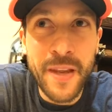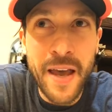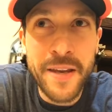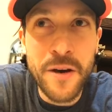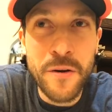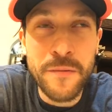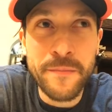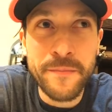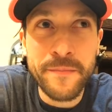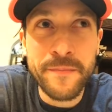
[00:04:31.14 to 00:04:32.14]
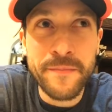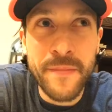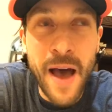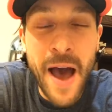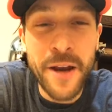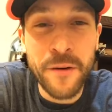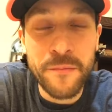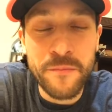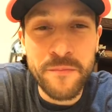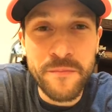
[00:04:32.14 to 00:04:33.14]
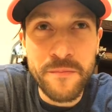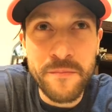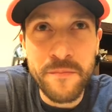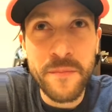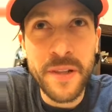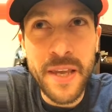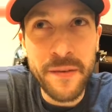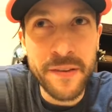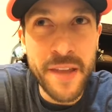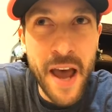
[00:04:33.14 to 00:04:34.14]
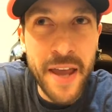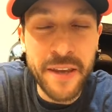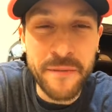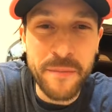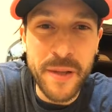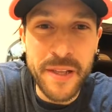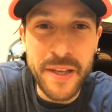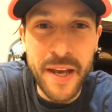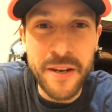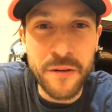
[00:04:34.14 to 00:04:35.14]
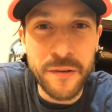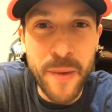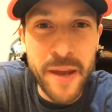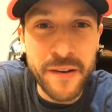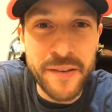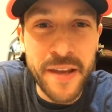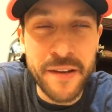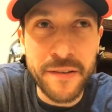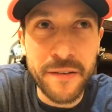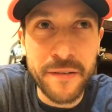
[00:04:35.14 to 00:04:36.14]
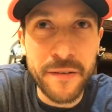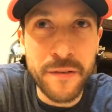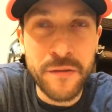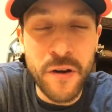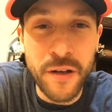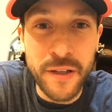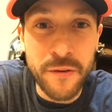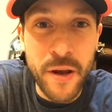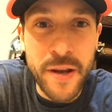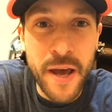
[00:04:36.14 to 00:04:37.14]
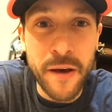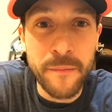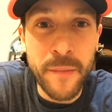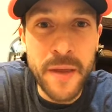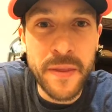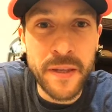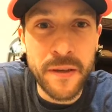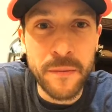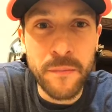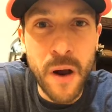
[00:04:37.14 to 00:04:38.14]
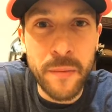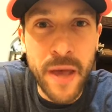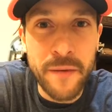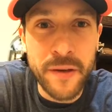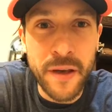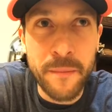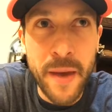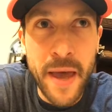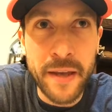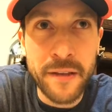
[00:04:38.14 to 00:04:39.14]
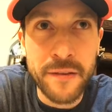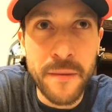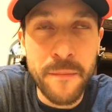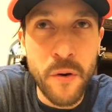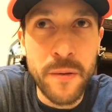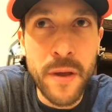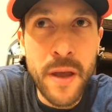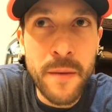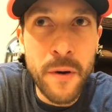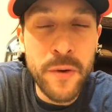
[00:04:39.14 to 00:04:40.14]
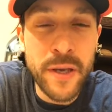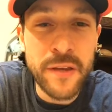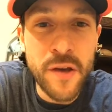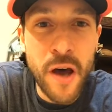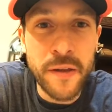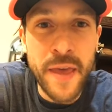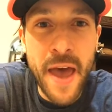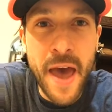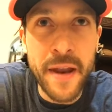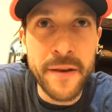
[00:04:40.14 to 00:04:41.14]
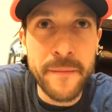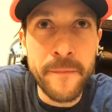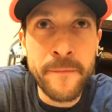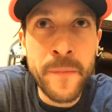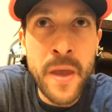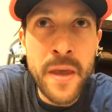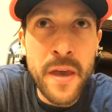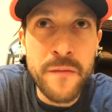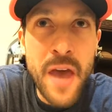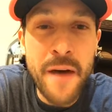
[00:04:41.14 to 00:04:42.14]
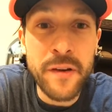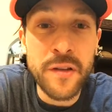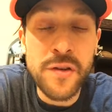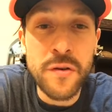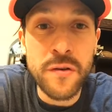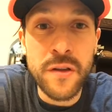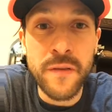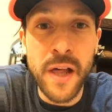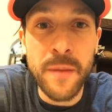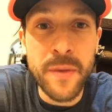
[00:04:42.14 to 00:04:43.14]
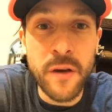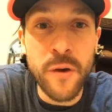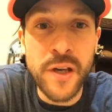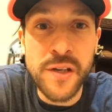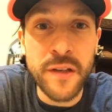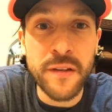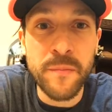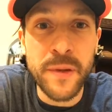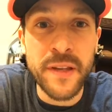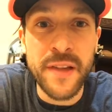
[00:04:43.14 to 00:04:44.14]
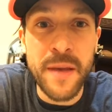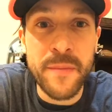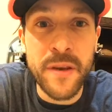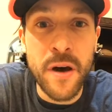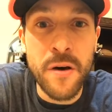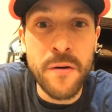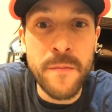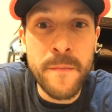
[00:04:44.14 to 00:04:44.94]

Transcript: I know I don't believe it's dying completely. I know Spanish tennis is struggling right now. I think they'll probably have a comeback at some point. But we can talk that. And if you have any junior development questions, please let me know.